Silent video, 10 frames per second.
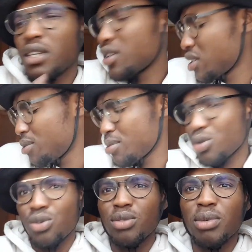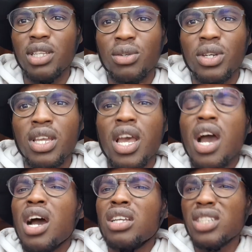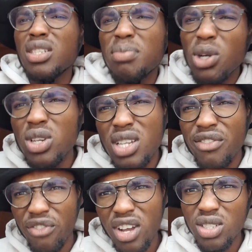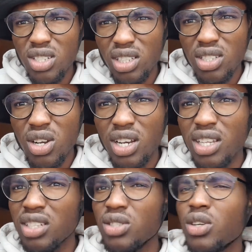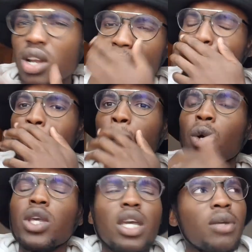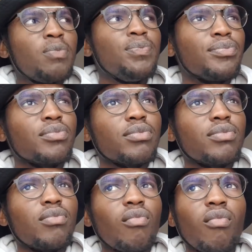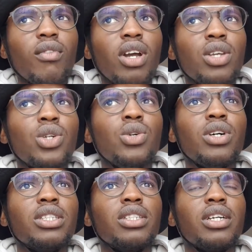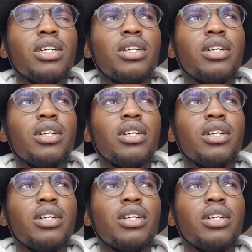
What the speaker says: I smell good, by the way. Just because I'm fast, young tall. So now I'm like, okay, you know what?